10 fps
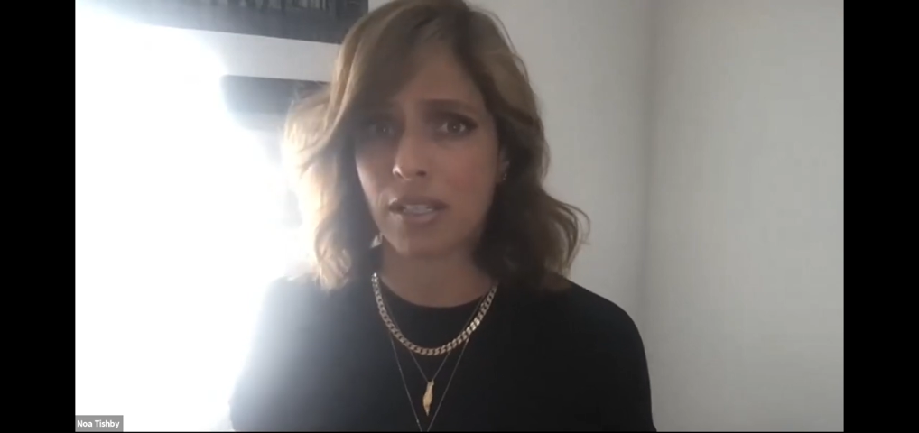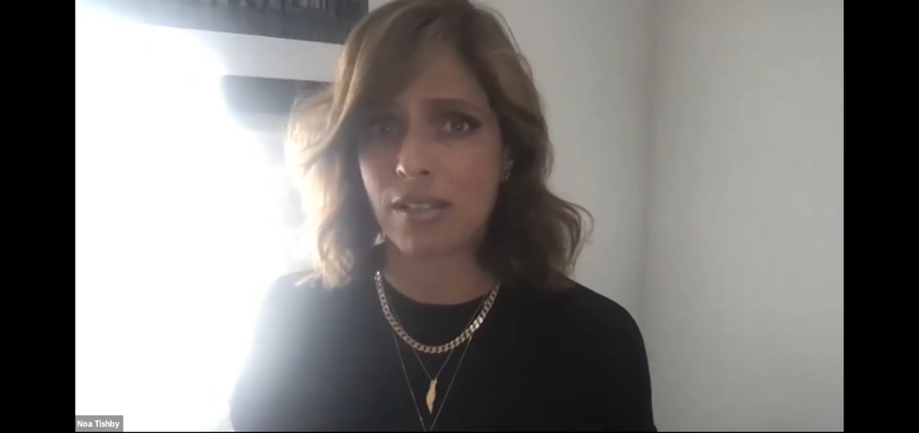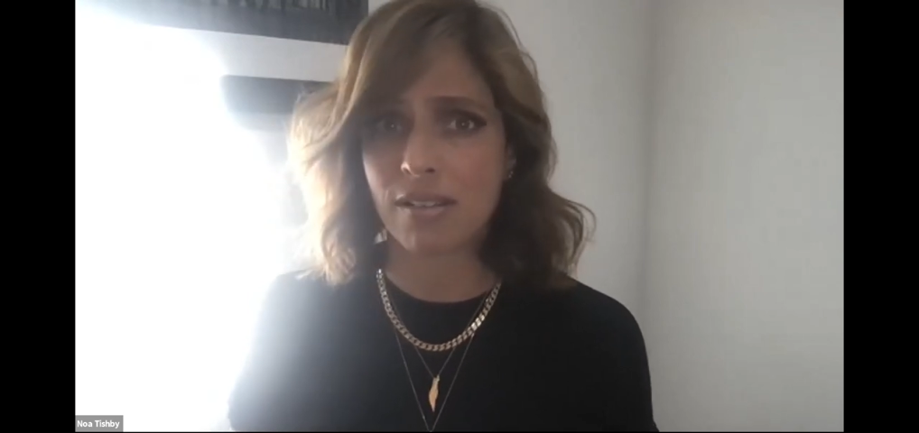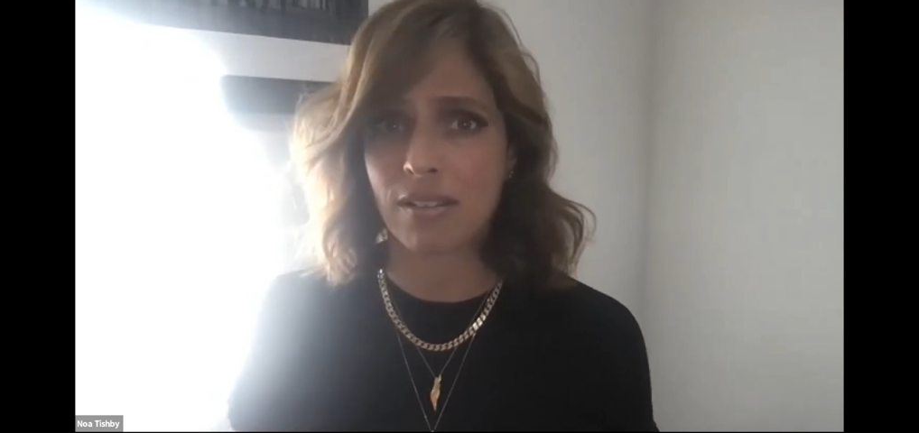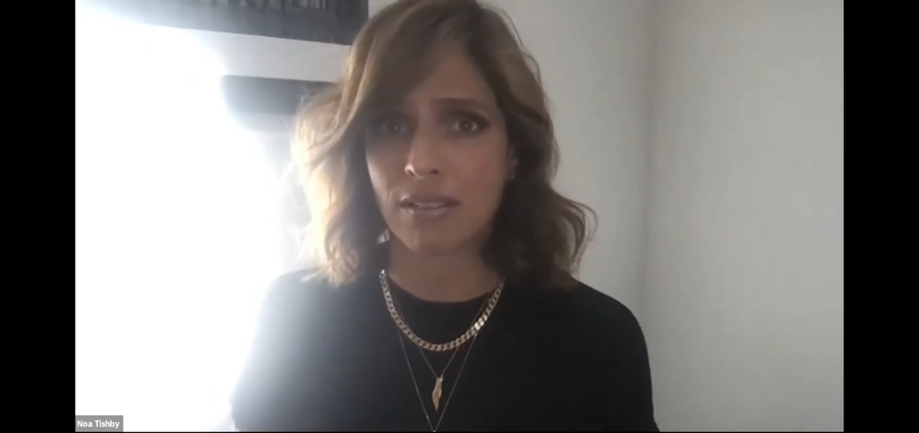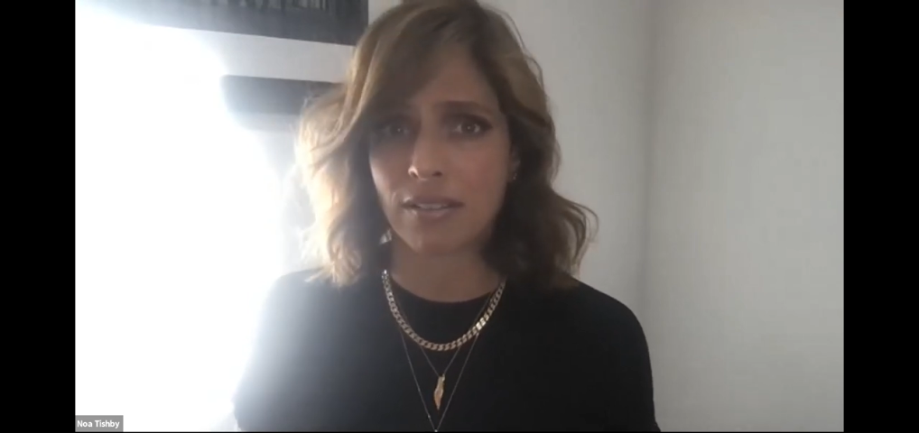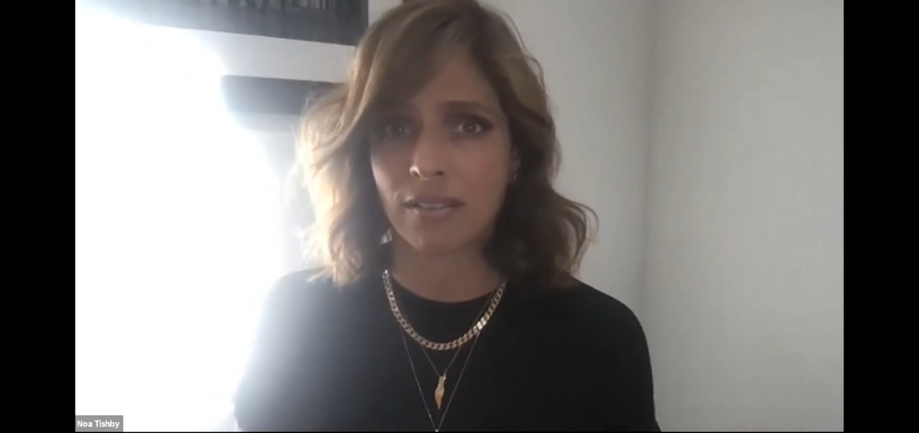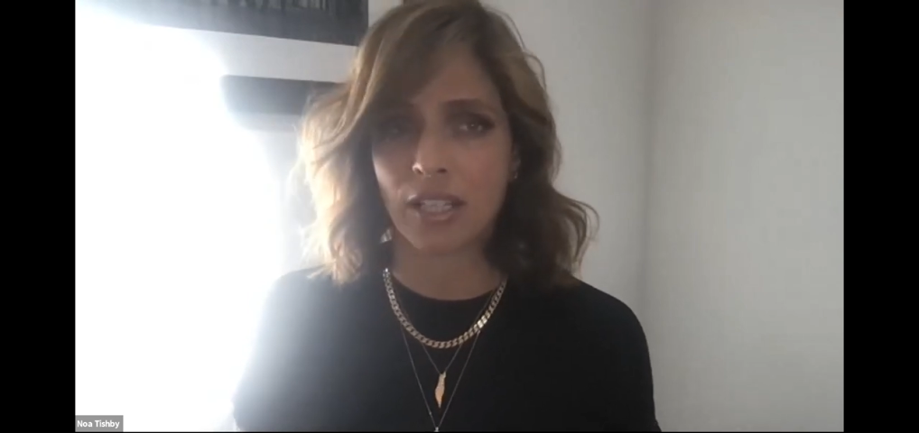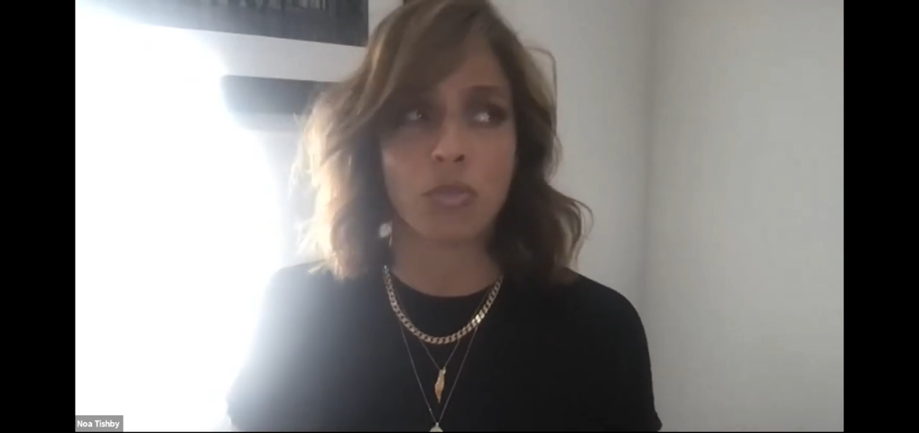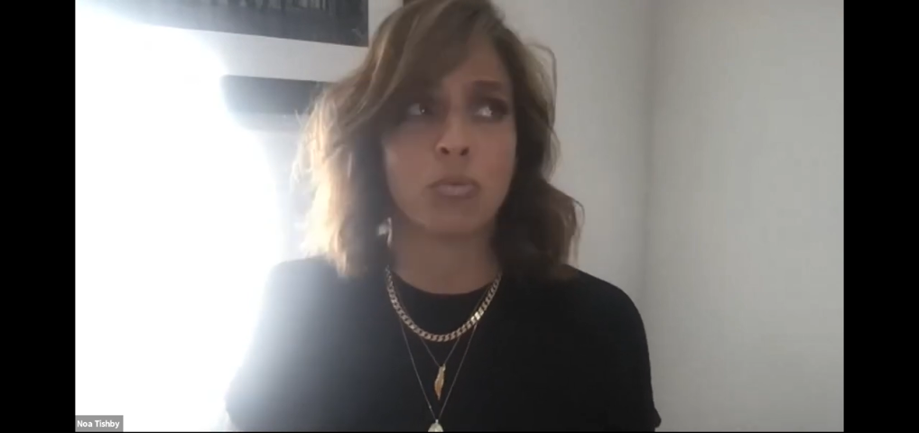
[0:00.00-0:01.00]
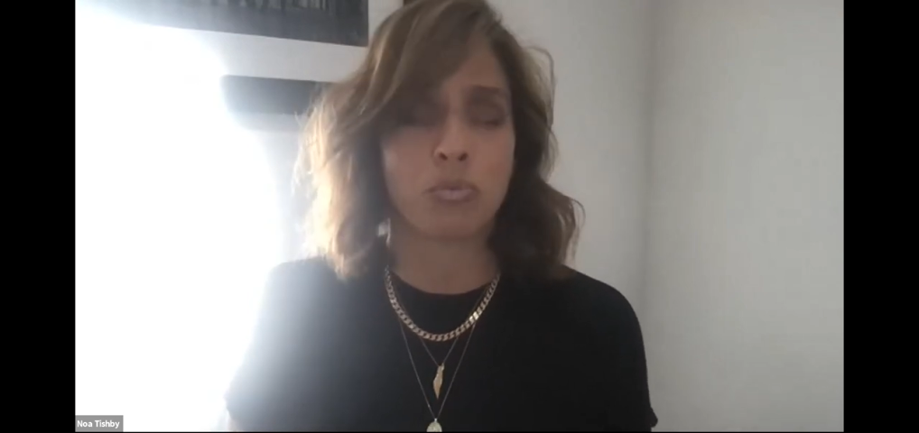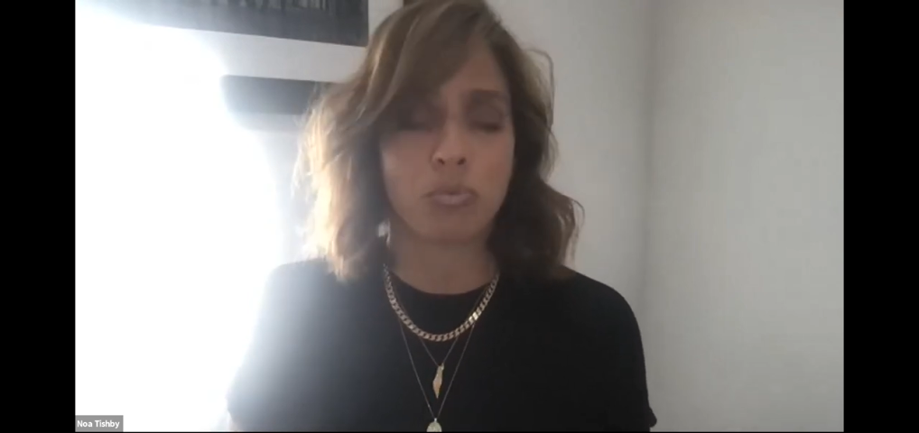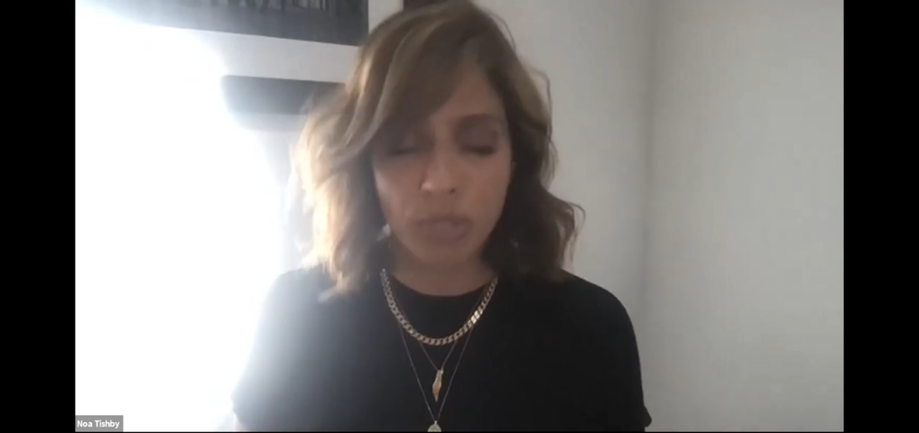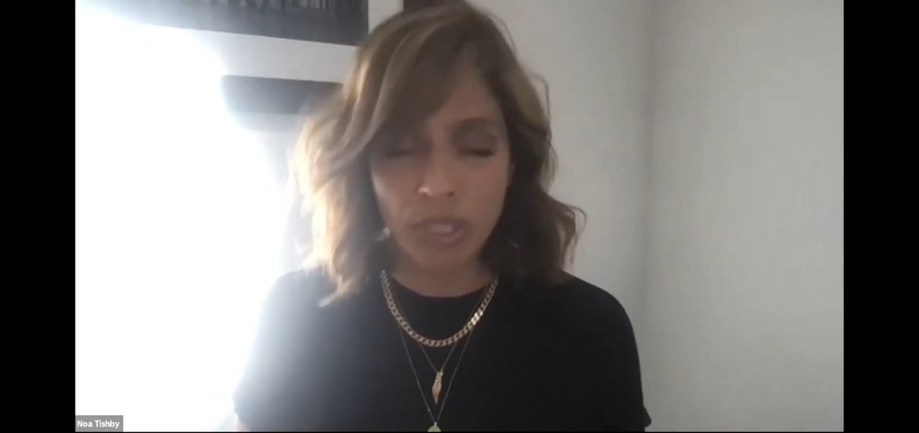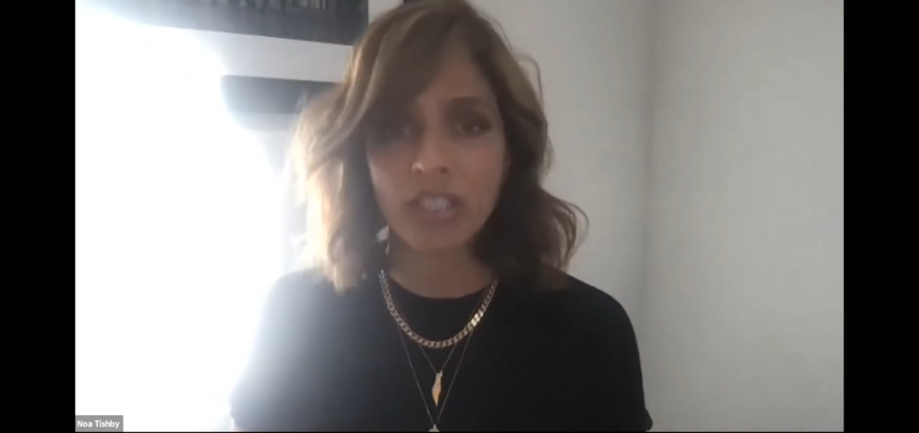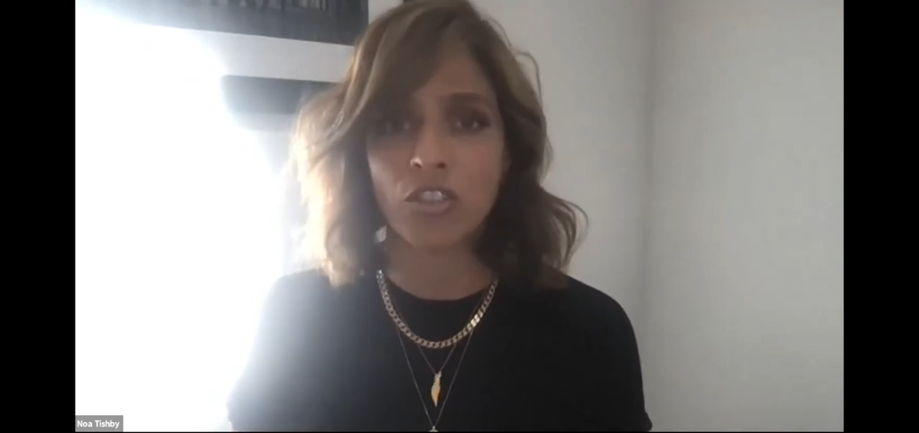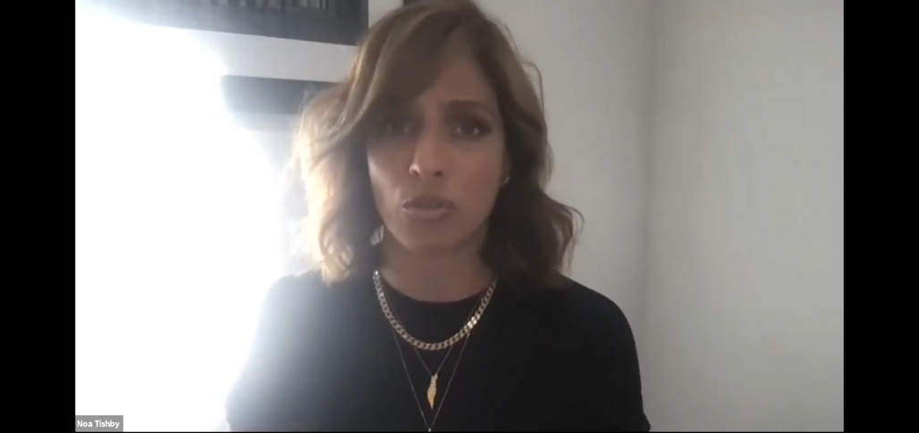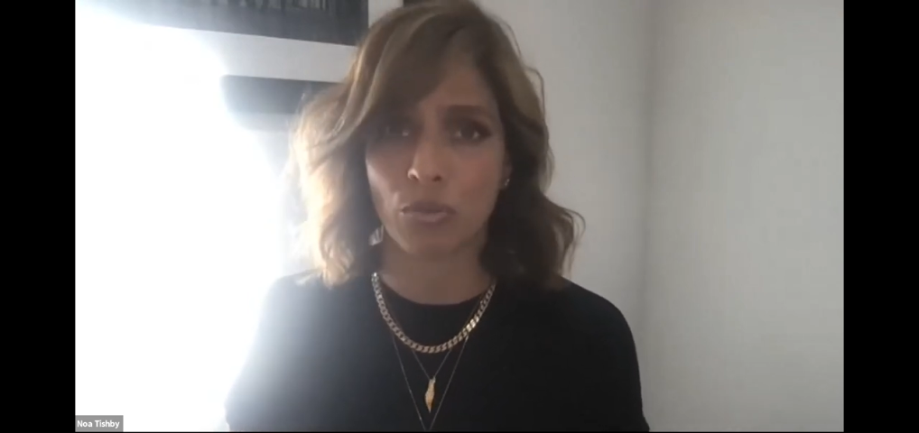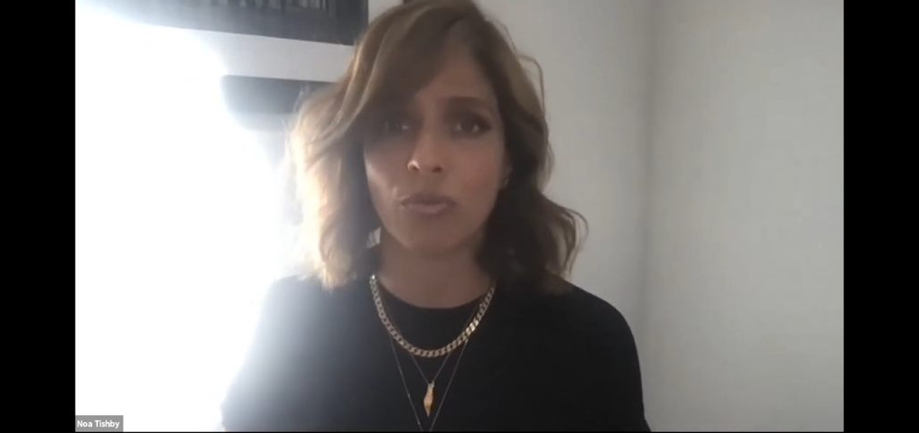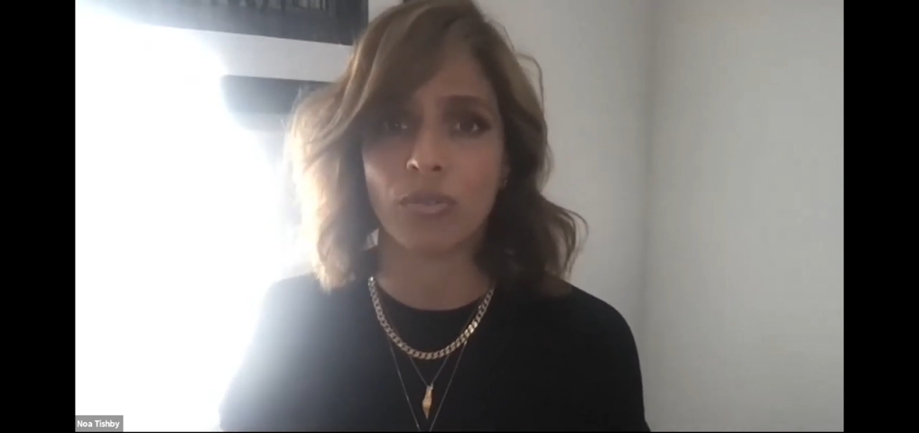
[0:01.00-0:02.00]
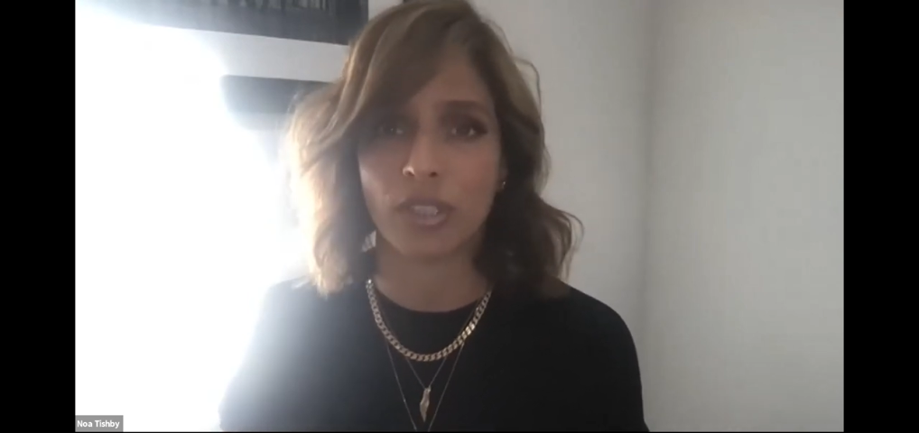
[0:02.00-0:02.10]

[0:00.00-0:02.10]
East. Like you really do.